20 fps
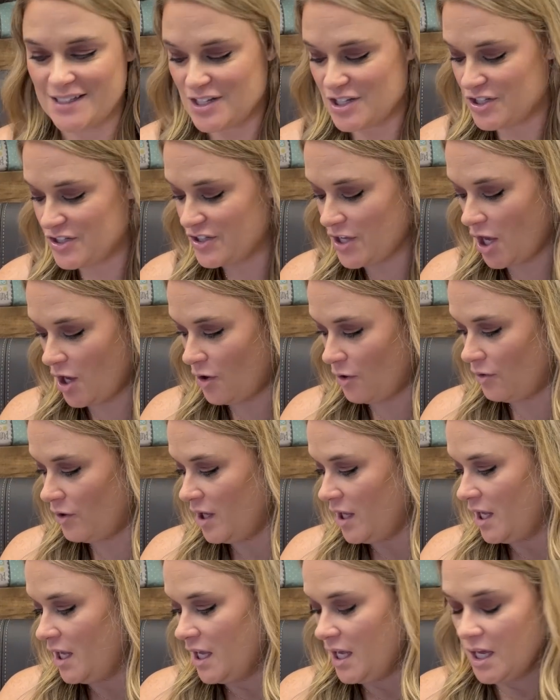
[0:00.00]
So
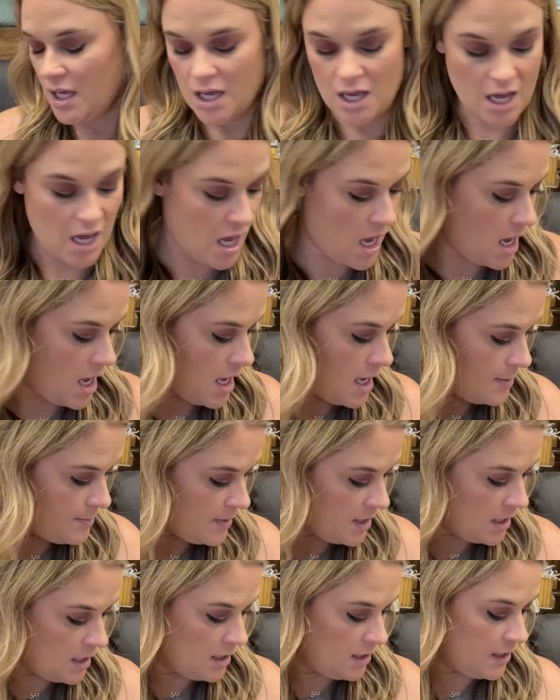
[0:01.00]

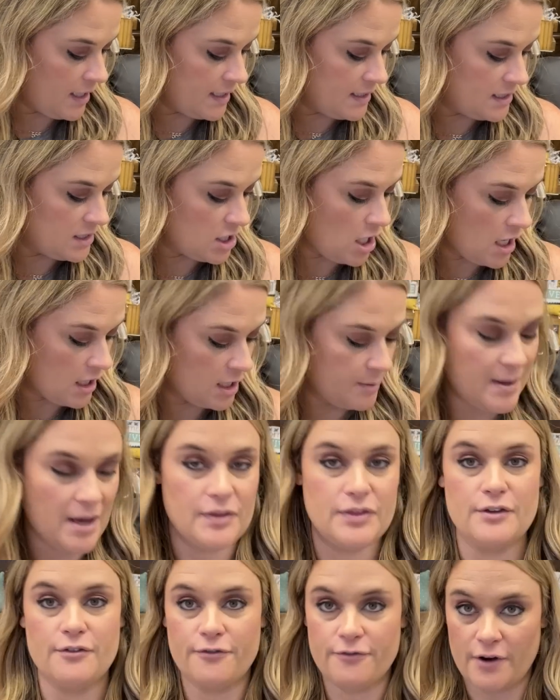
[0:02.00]
let's talk
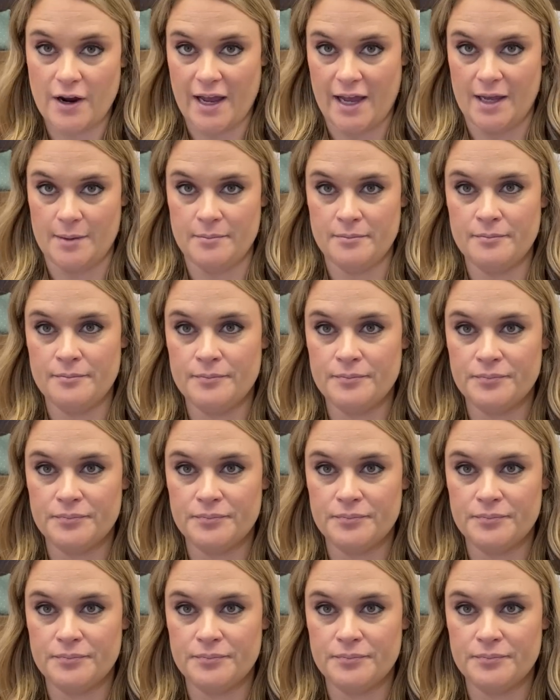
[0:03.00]
about the frame.